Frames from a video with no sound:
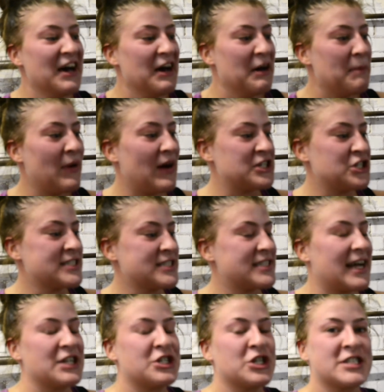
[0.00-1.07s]
But I just,
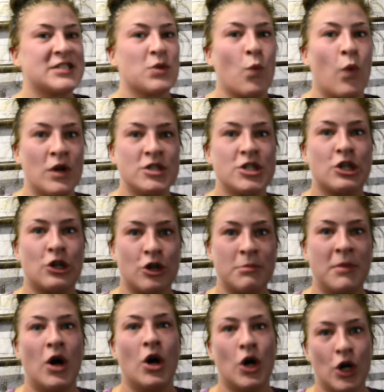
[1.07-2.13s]
I just want to
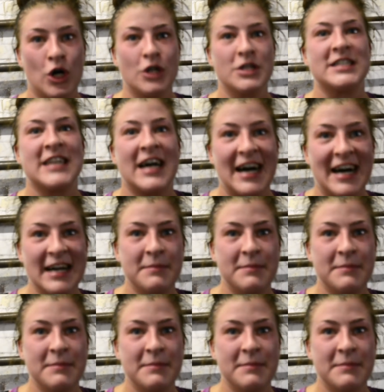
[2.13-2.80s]
come all the time.